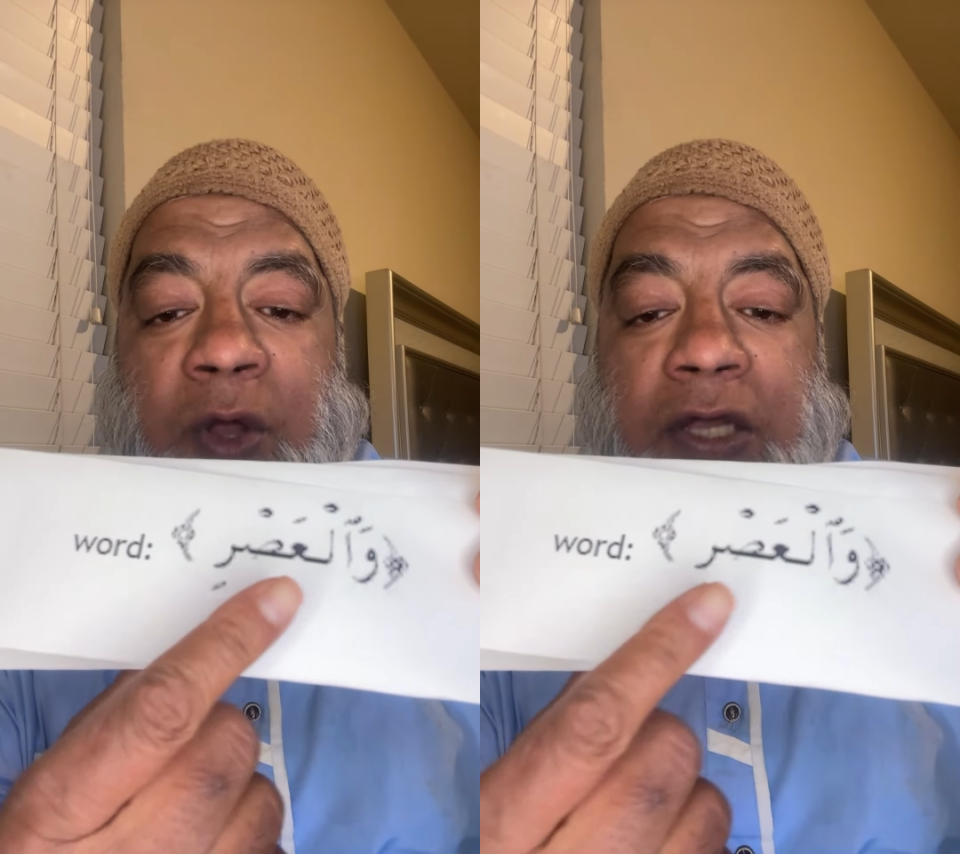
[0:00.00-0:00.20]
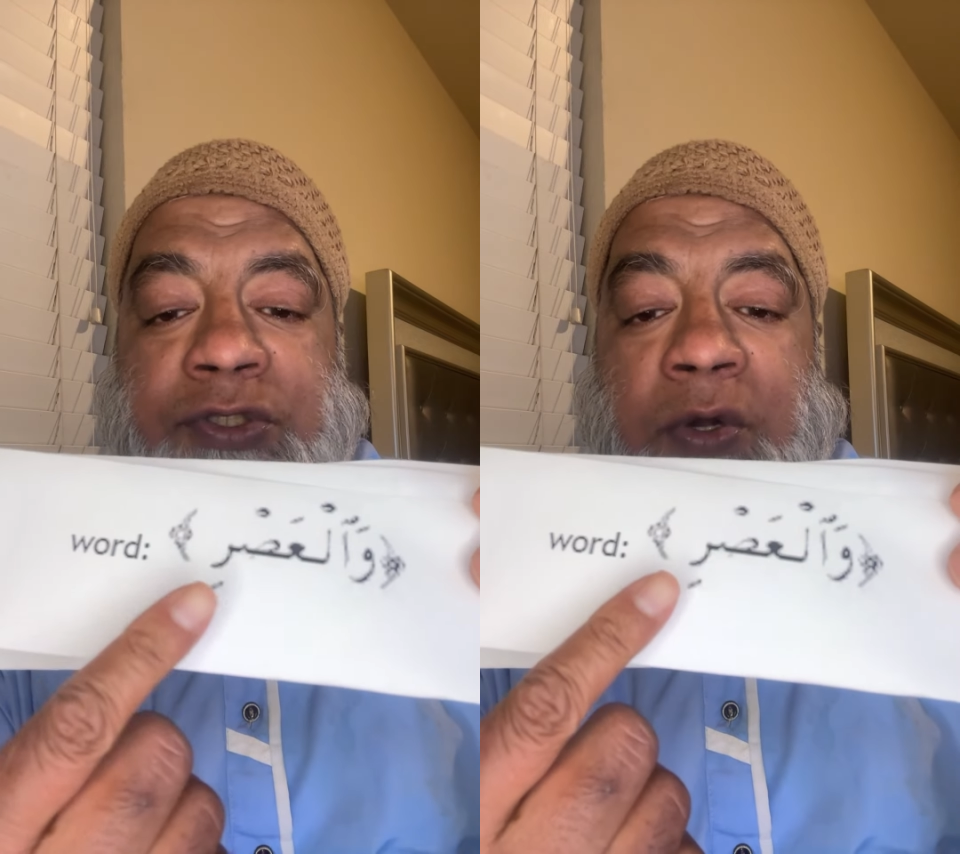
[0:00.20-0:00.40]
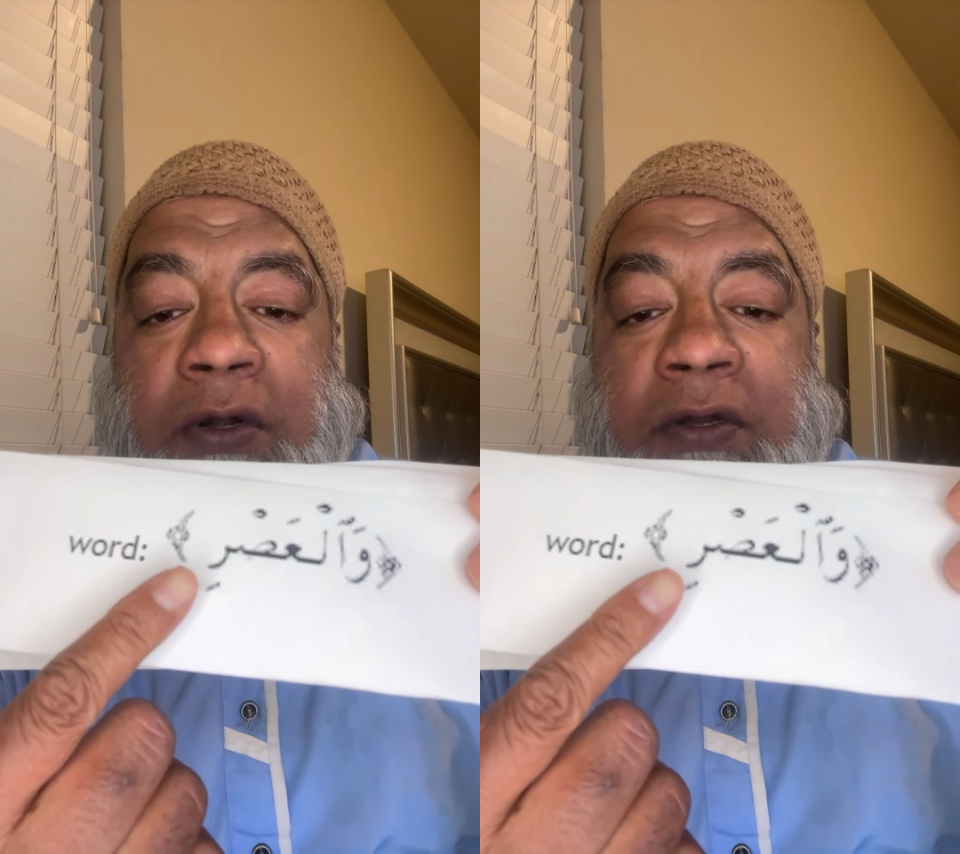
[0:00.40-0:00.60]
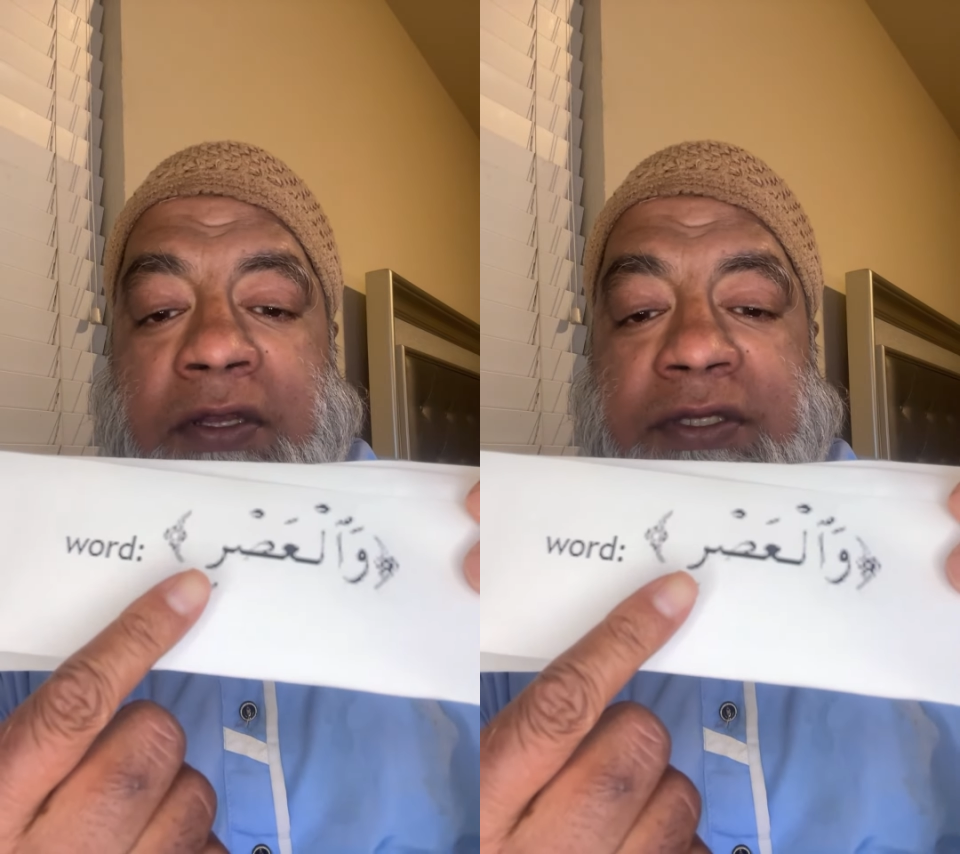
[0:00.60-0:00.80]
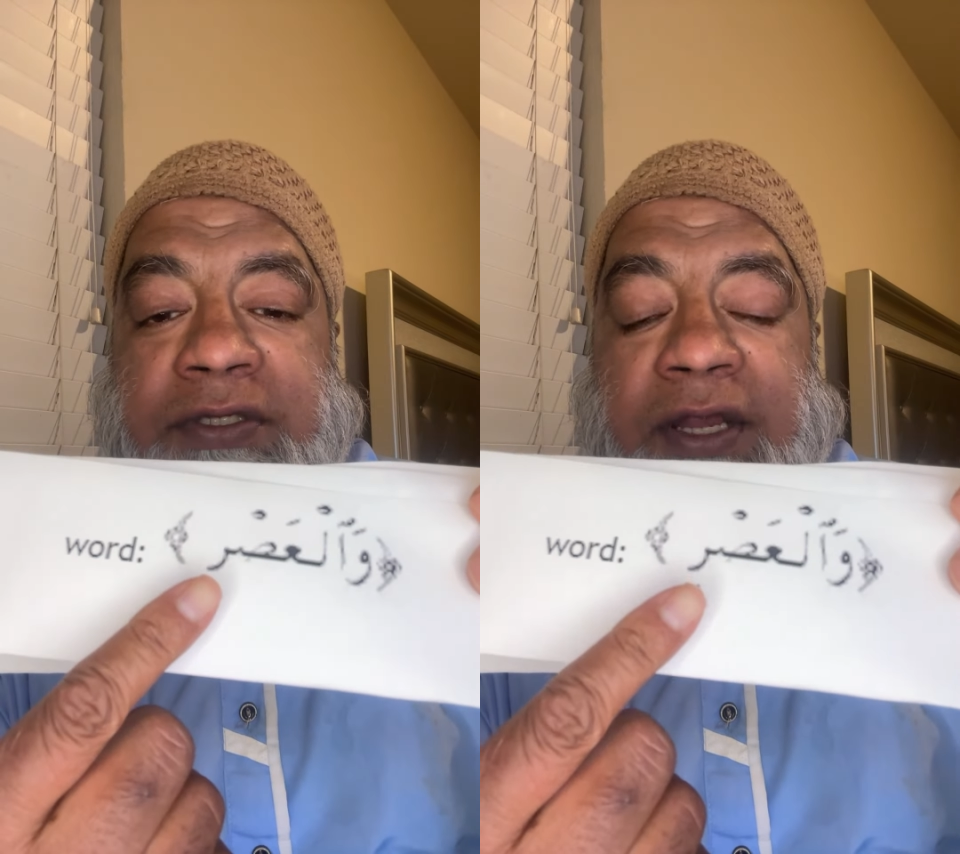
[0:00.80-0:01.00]
asr,
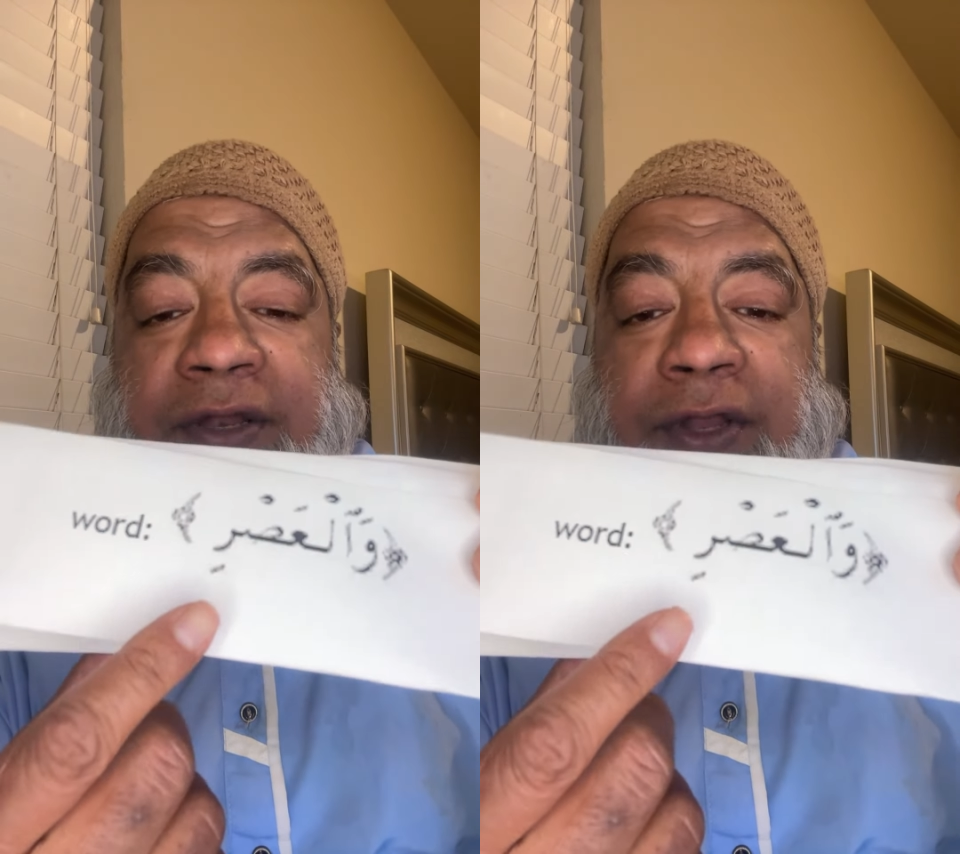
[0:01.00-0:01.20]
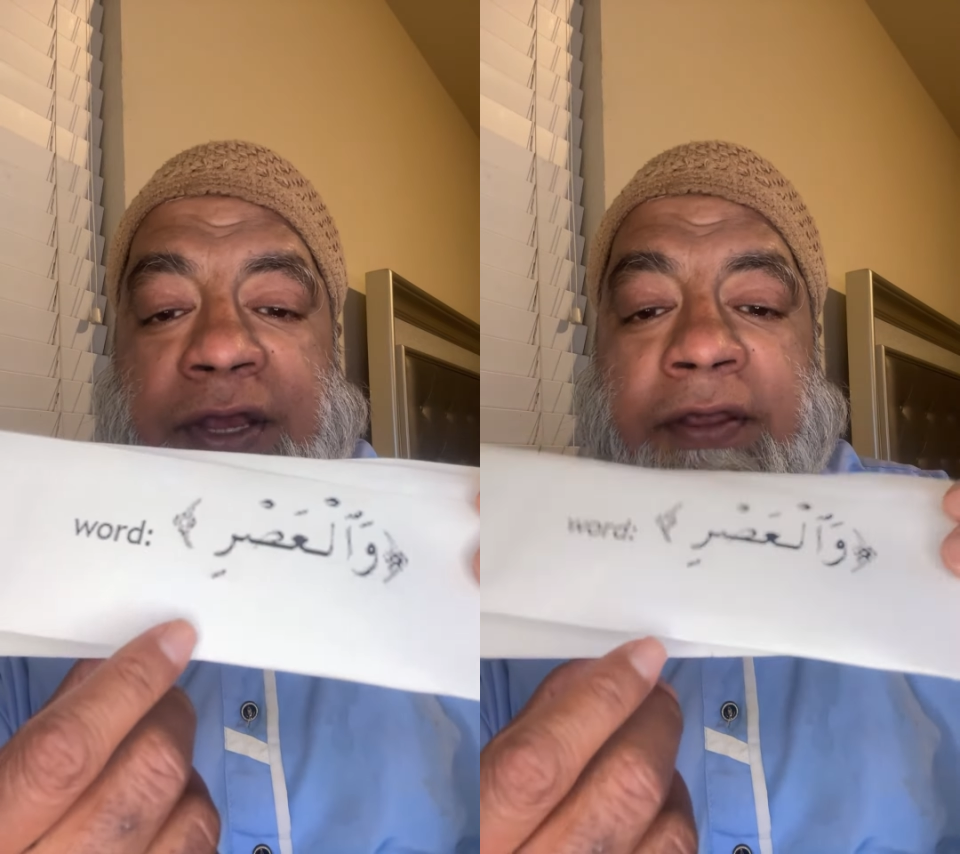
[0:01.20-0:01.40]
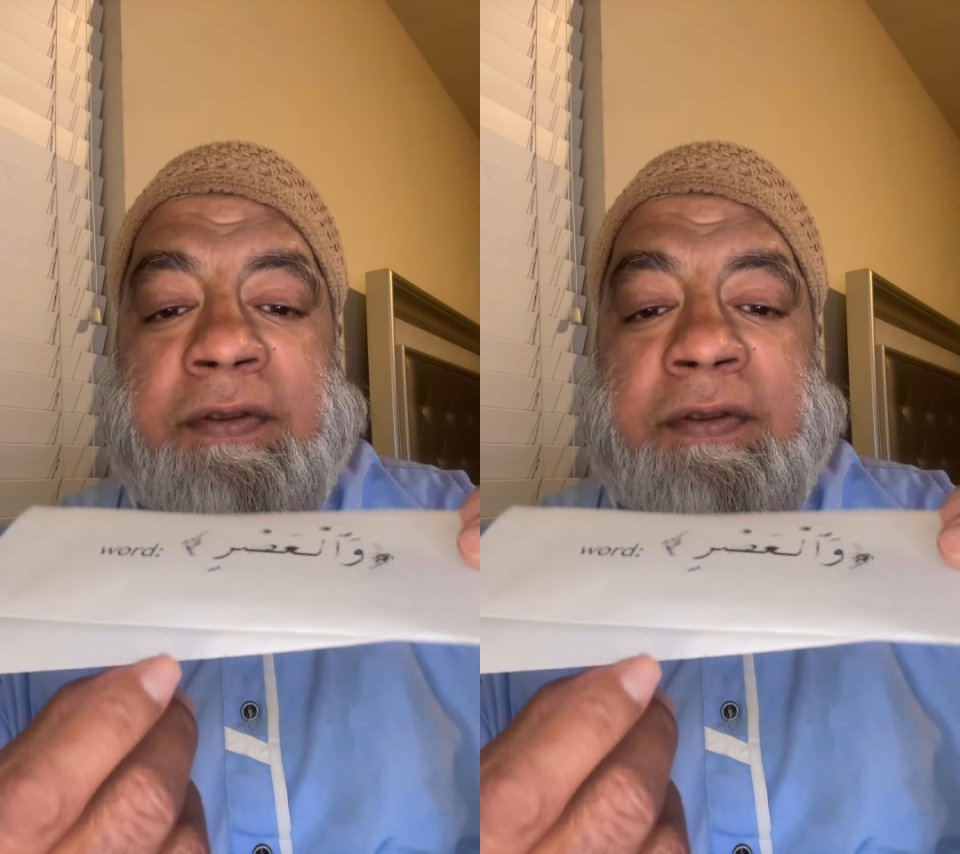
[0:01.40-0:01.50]
say it thick.